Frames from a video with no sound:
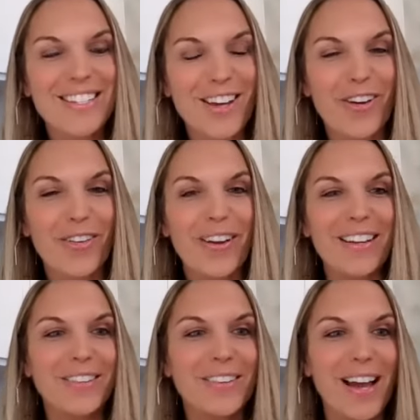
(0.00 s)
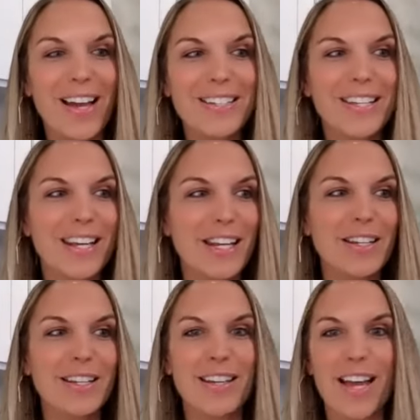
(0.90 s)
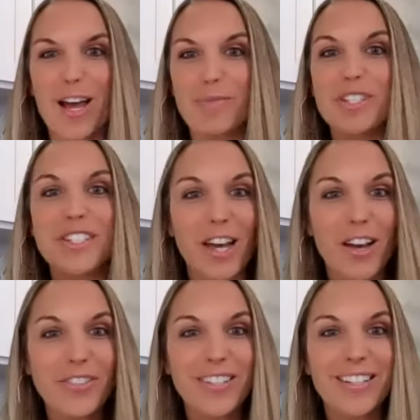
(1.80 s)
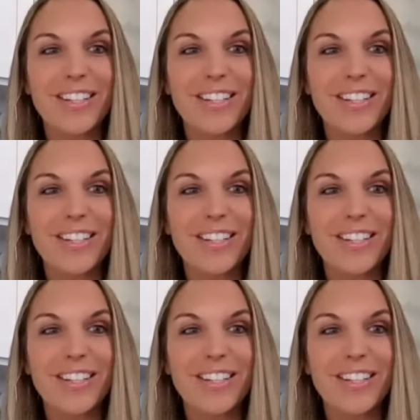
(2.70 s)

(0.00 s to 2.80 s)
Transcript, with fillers: So you're not getting um, stuffed.